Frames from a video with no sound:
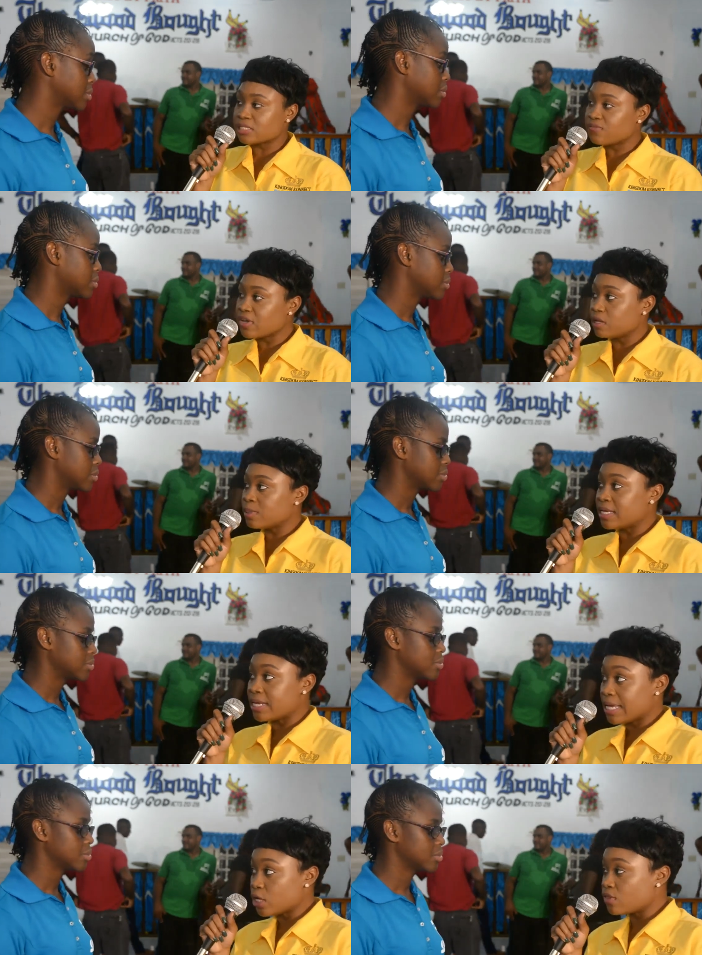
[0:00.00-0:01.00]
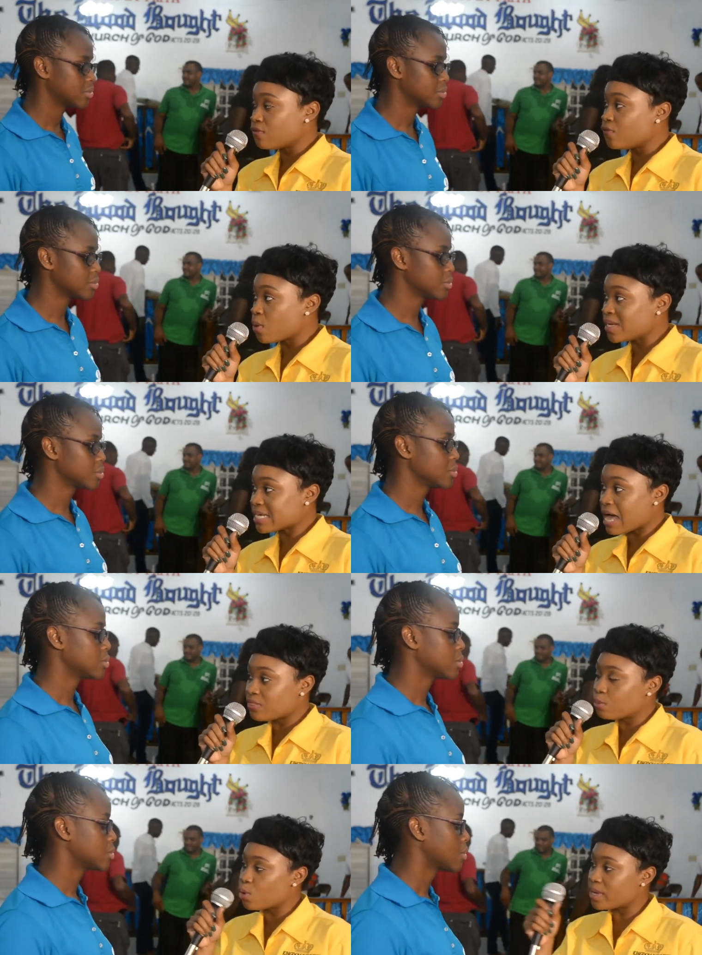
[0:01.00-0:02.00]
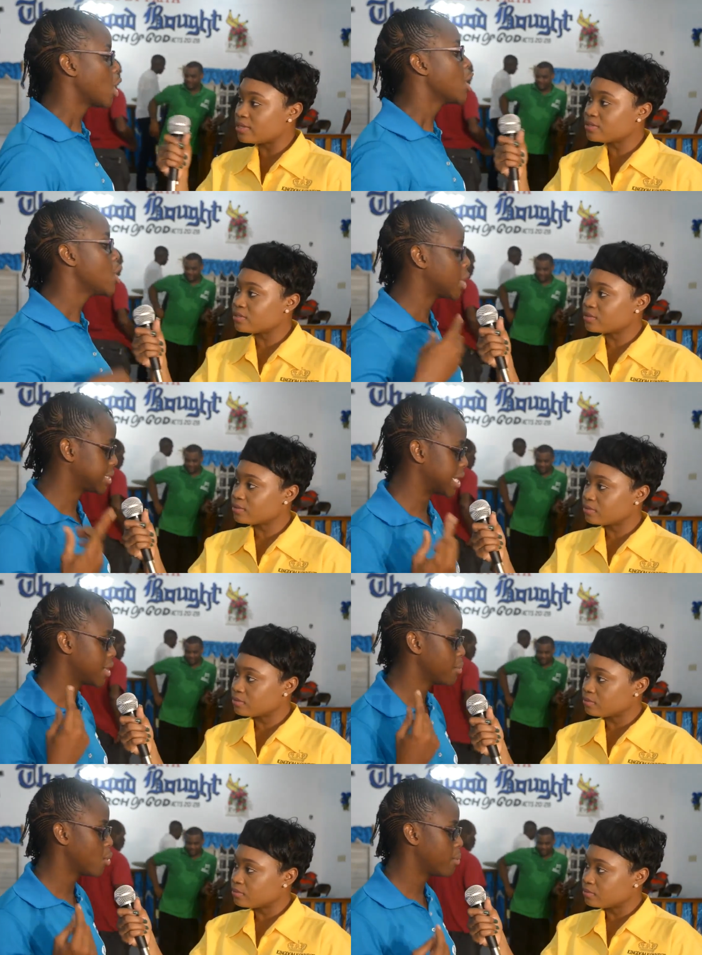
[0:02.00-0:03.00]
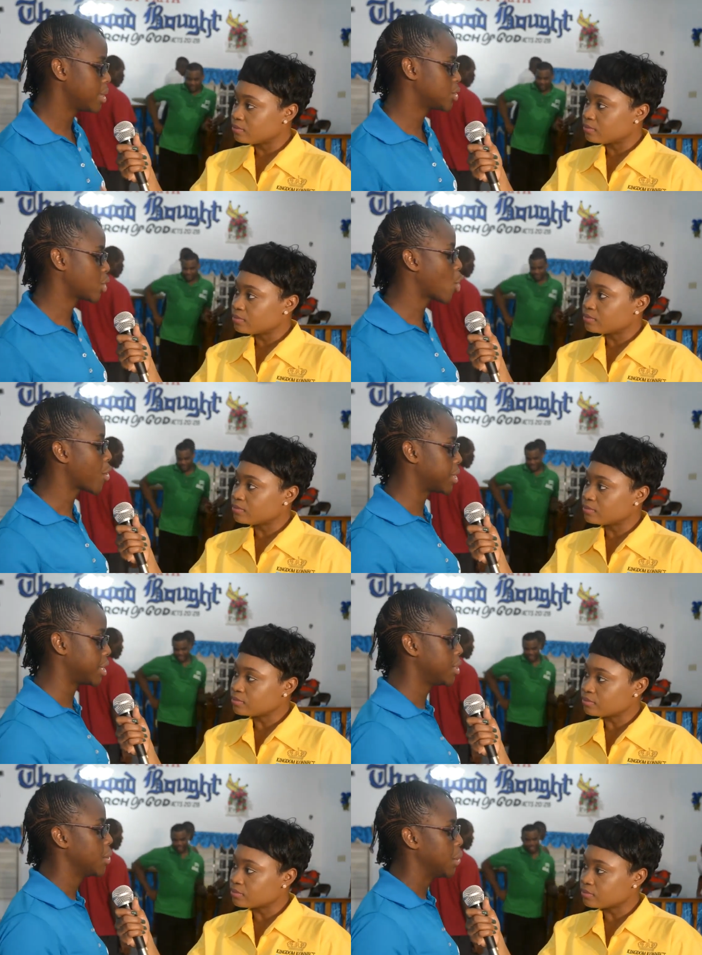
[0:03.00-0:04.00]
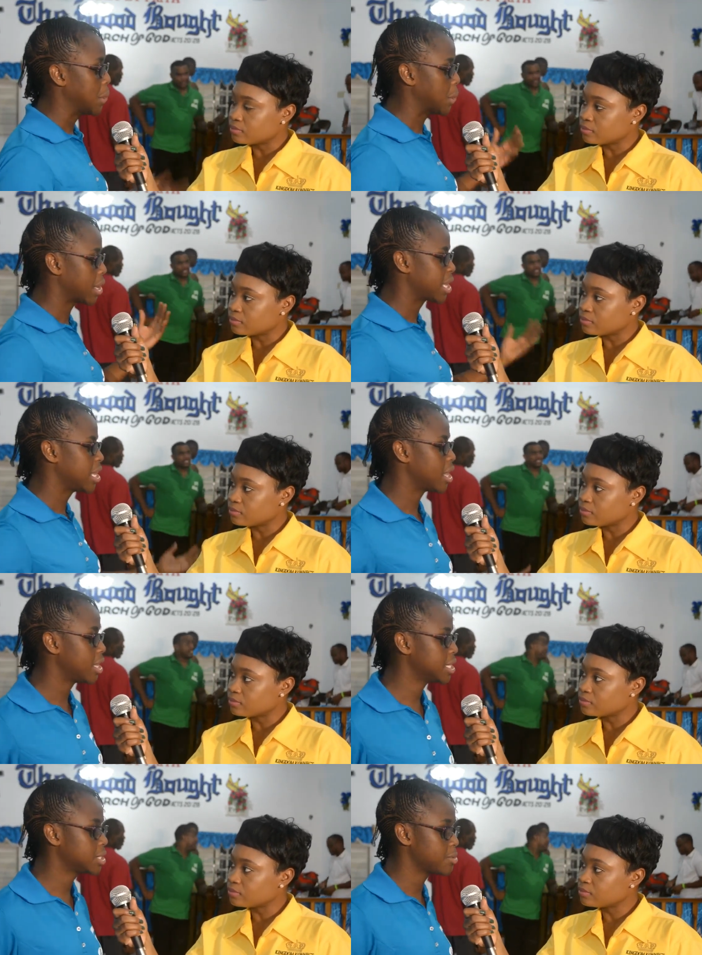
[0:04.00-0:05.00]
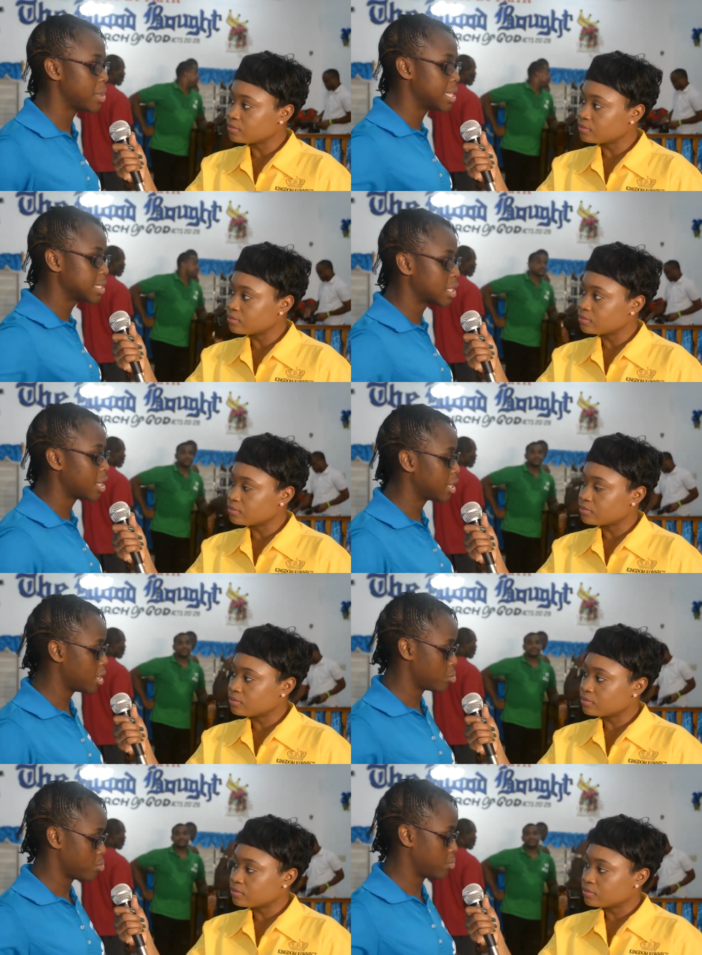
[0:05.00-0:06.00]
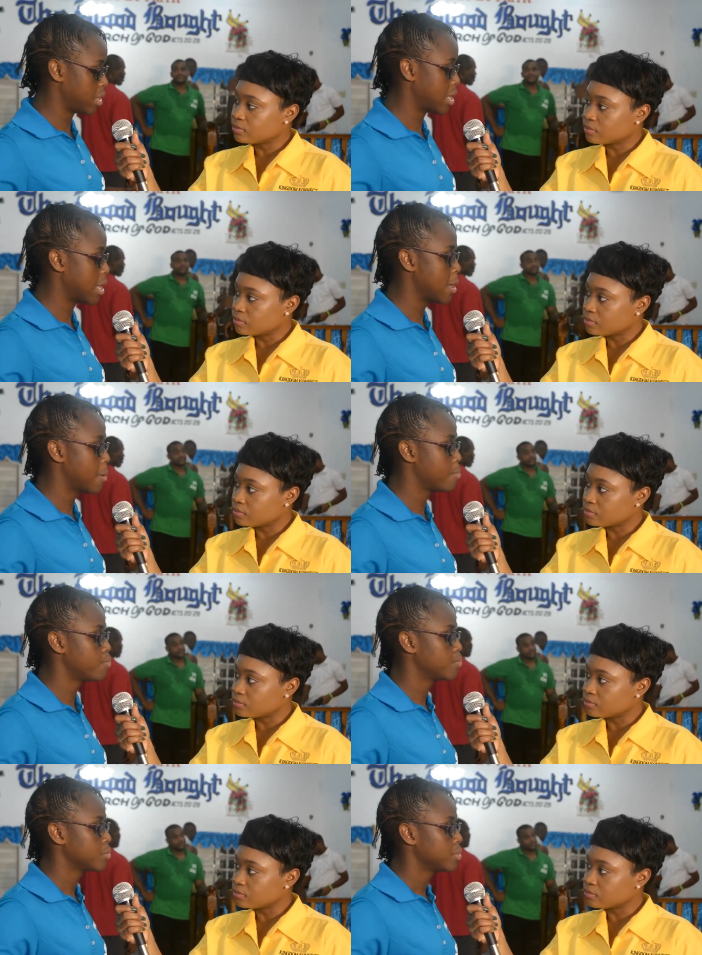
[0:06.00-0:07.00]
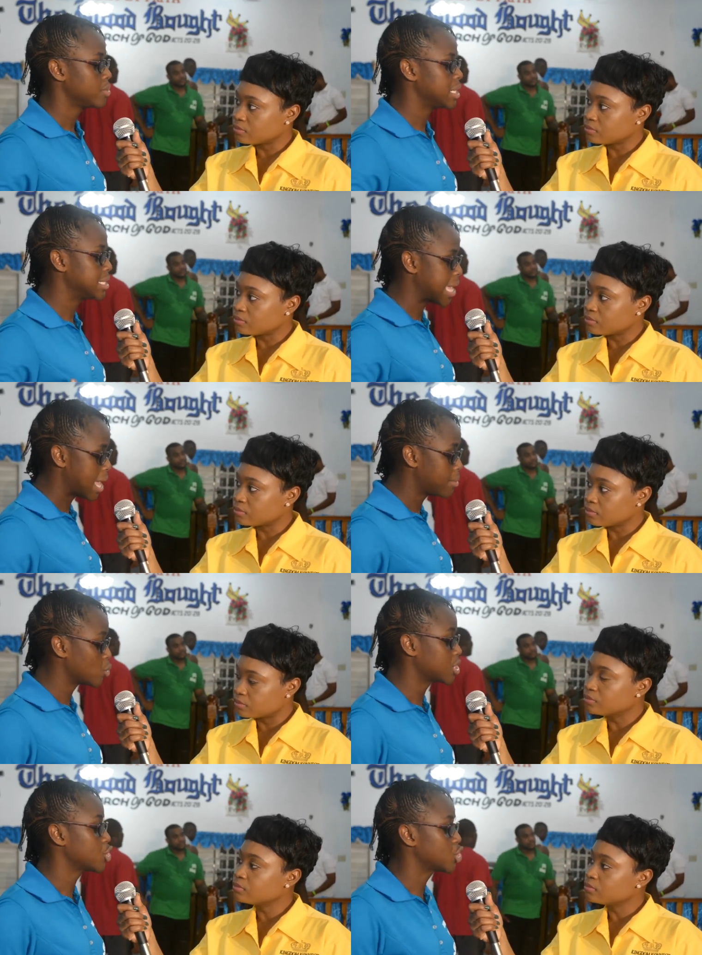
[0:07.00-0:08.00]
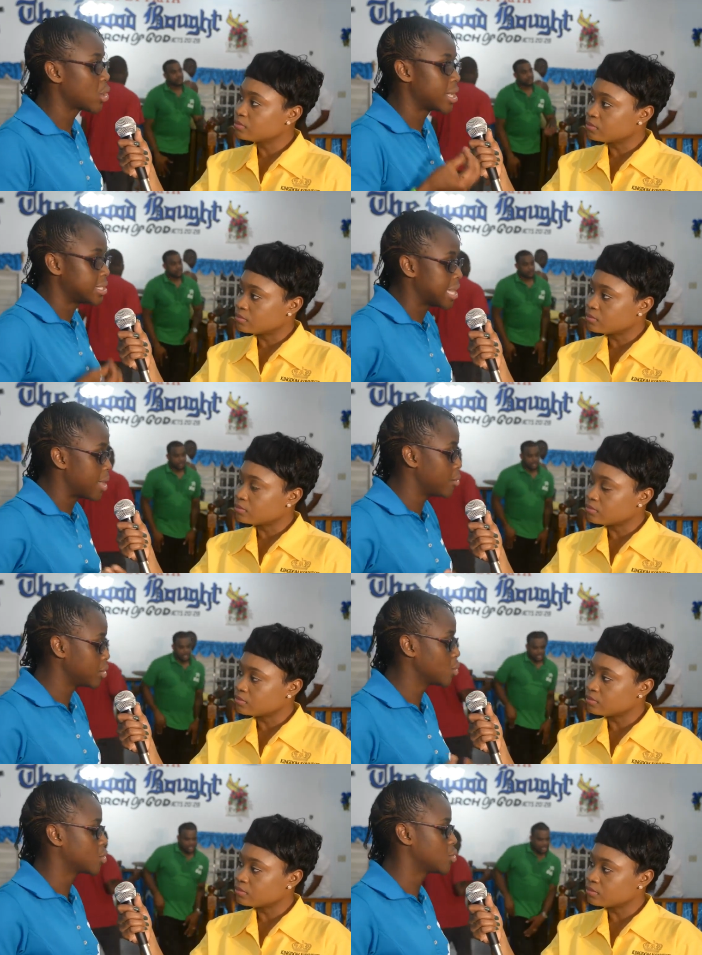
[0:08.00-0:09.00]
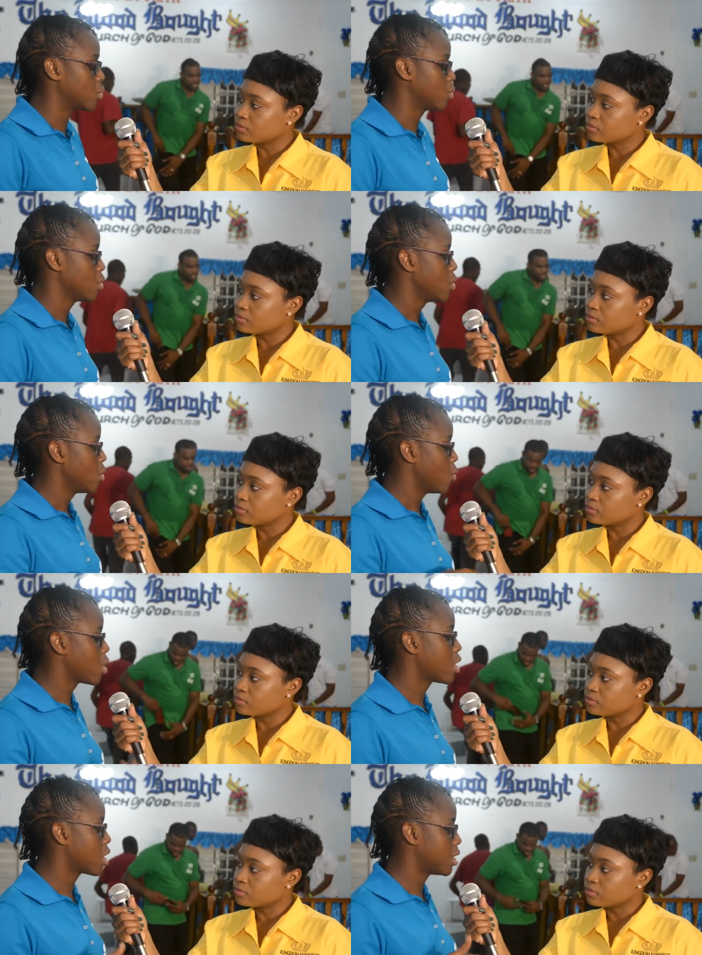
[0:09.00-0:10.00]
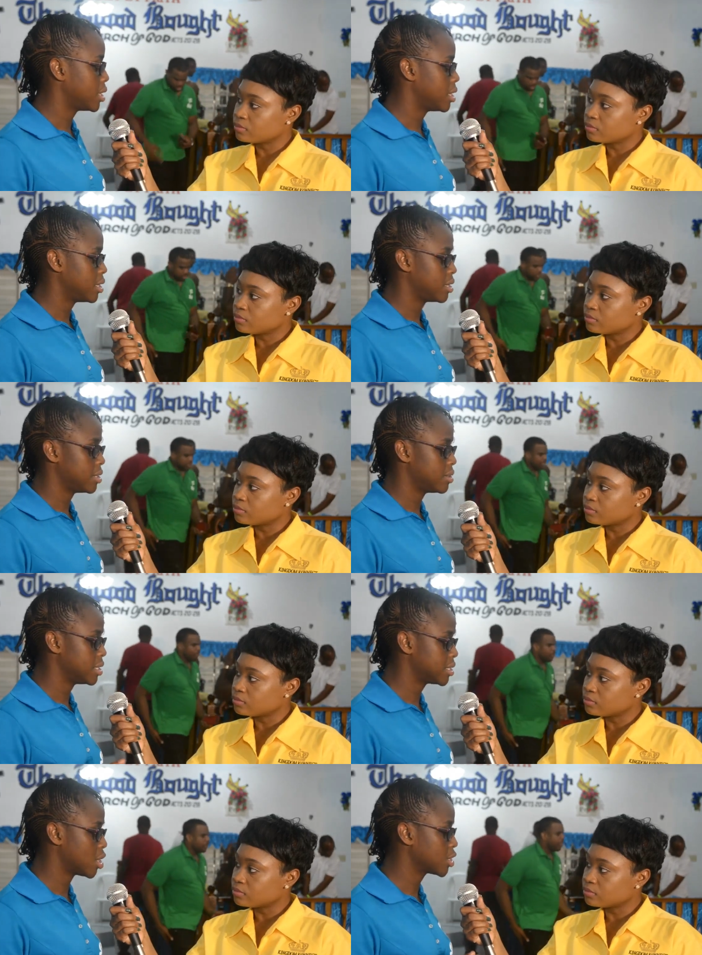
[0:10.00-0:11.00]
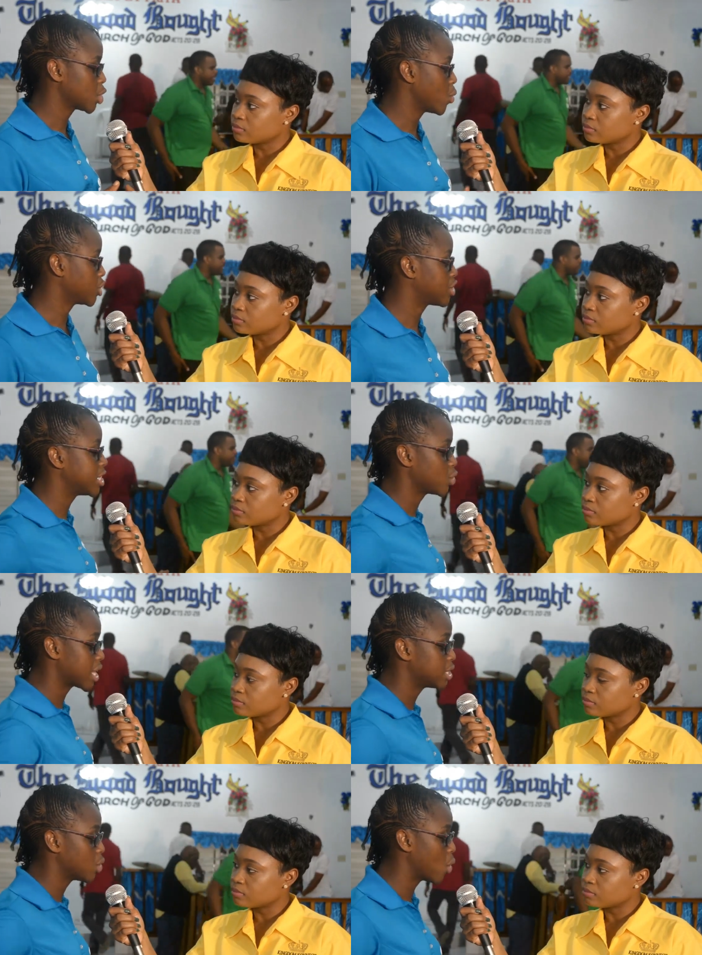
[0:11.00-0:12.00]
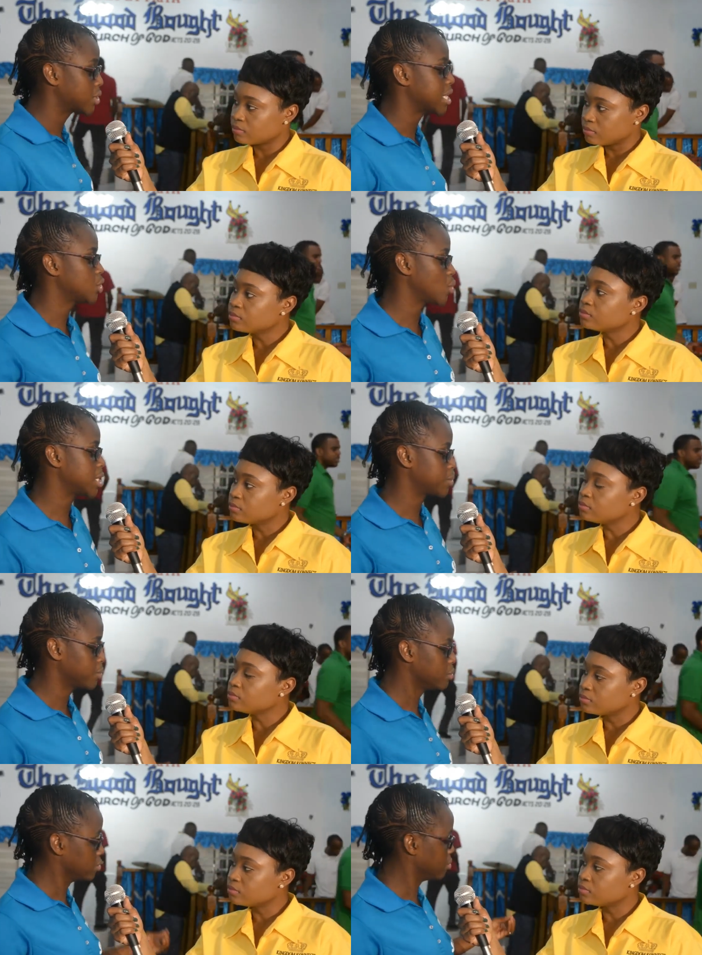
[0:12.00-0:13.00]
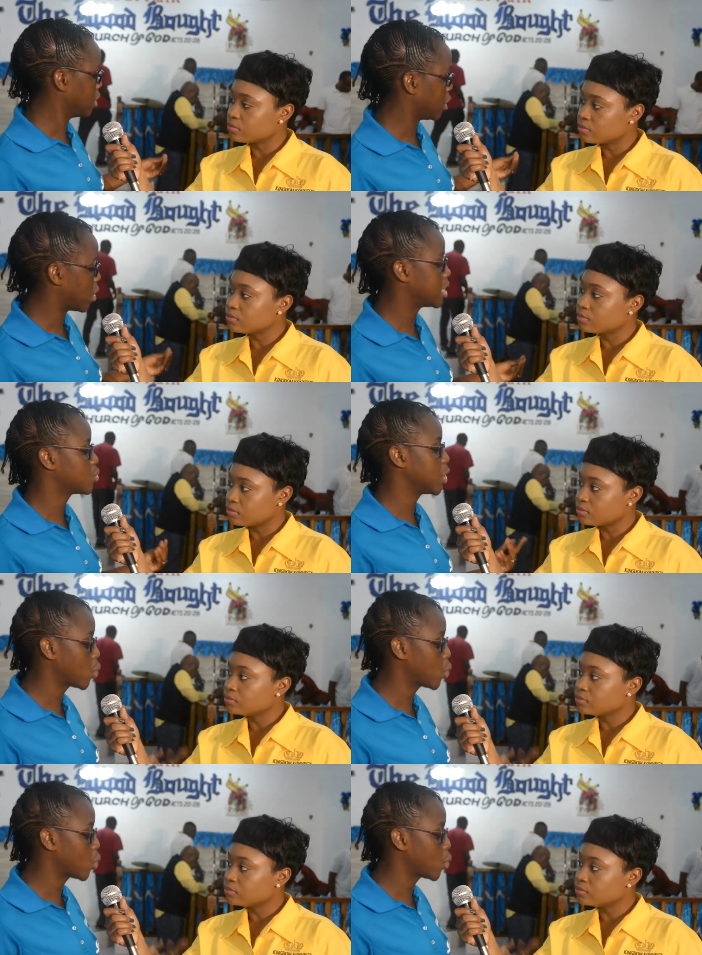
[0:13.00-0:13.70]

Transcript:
Speaker 1: Is it available in any other format at the moment? Not at the moment. We're currently working on it based on the, the, um, the time. It was a short time we took to work on the, the, the song. So we're trying to get it out as soon as, you know, as